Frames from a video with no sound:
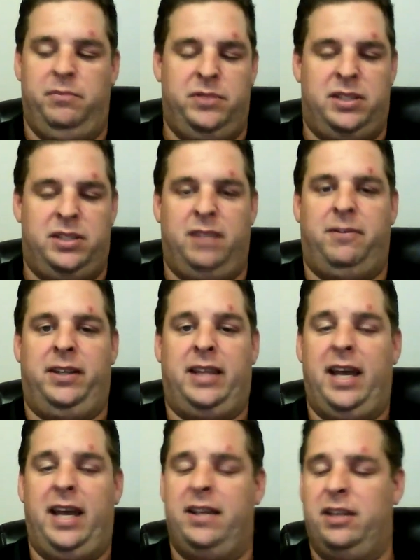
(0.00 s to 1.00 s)
stuff like
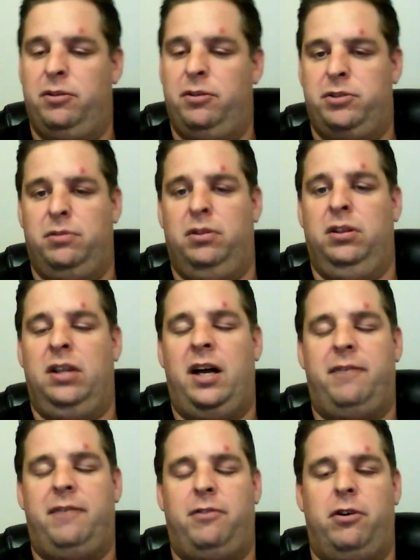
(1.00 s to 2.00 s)
that. That was a
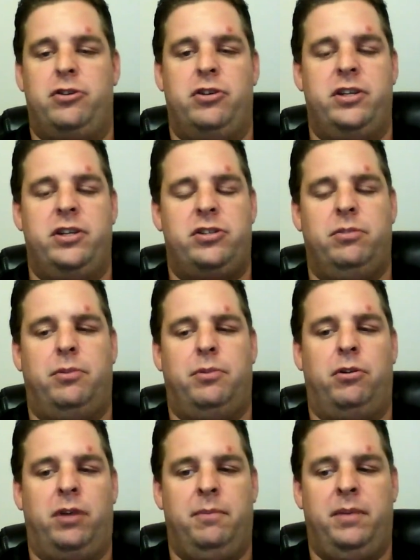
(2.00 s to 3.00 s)
lot for our traditional
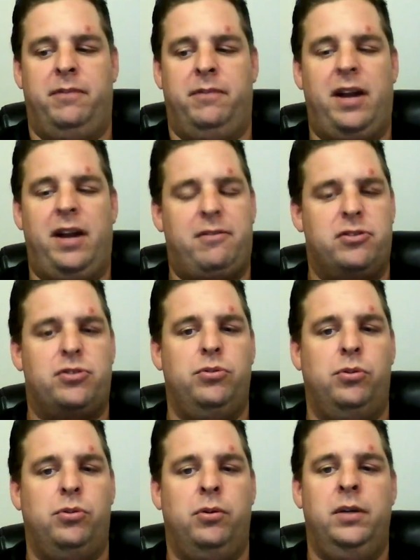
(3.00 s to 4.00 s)
program, but for after
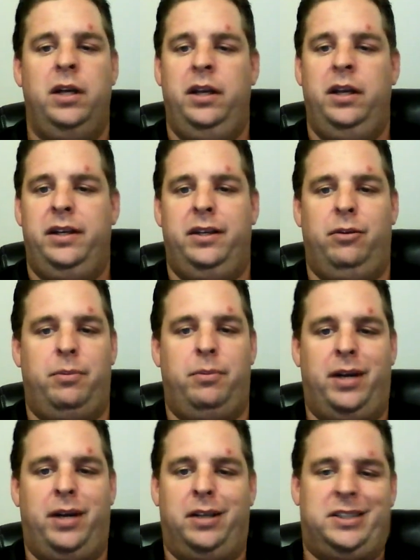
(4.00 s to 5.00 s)
school, we
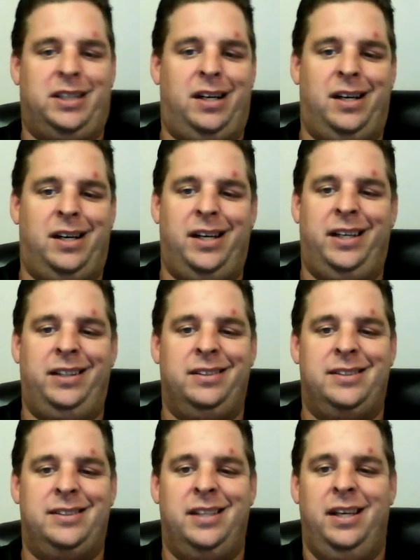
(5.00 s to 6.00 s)
put out
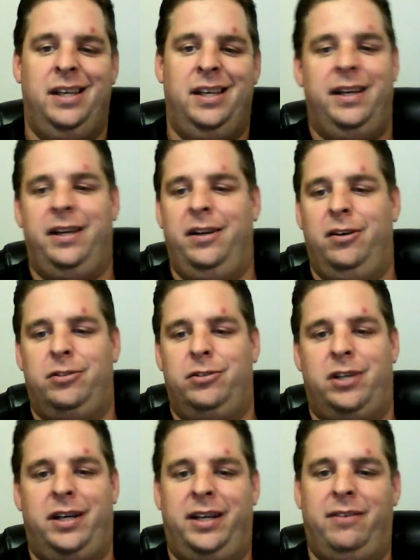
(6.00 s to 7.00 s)
signs,
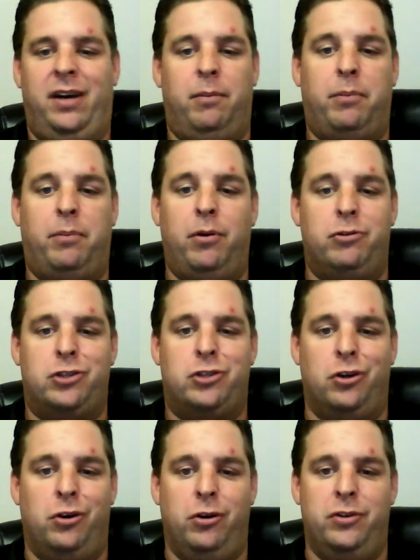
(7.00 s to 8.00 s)
trying to give out
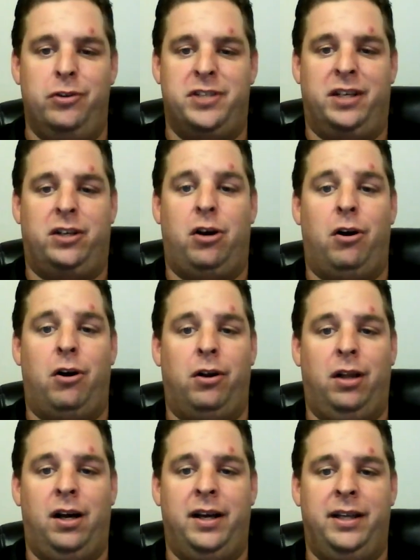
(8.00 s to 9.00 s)
brochures and car
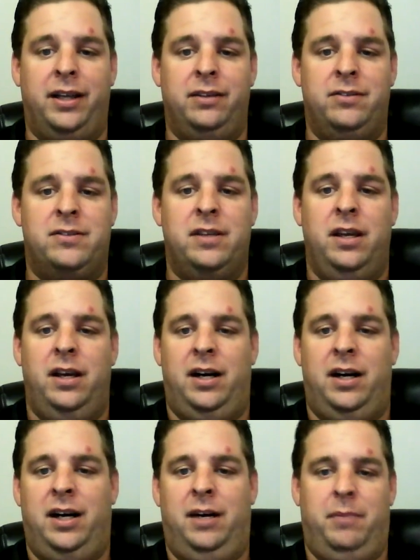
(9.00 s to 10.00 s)
lines,
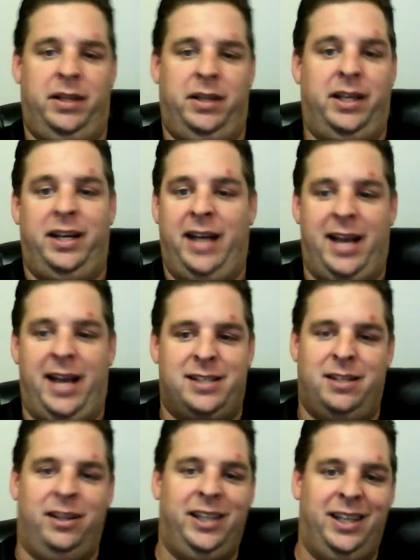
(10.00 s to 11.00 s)
and getting asked
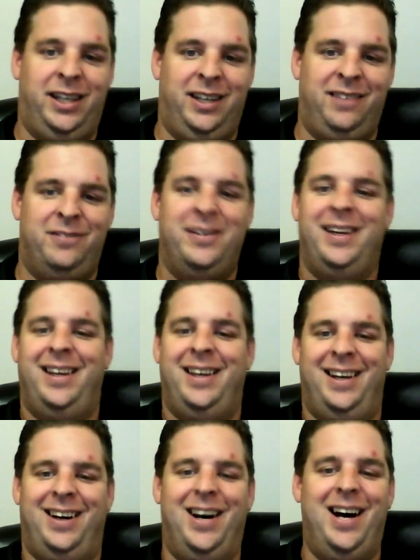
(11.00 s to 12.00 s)
to leave,
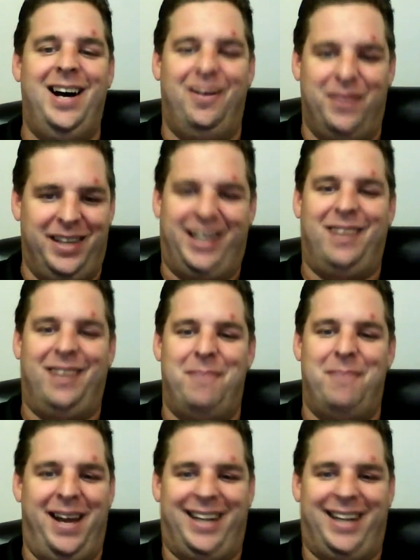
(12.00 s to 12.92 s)
and then coming back